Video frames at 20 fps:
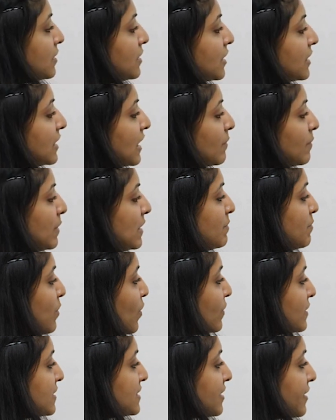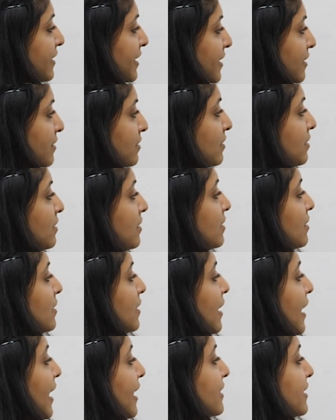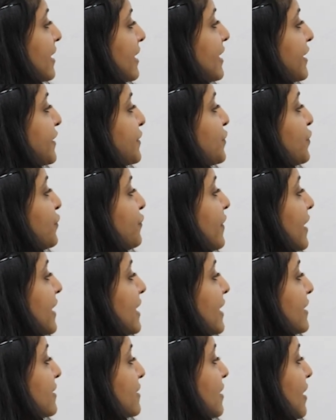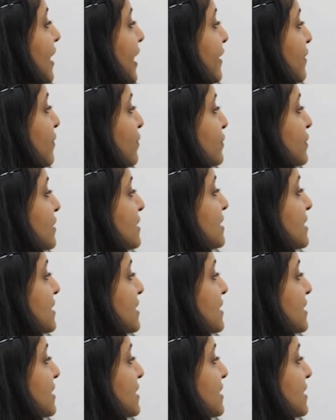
The double bonds are here and the electrophile and the hydrogen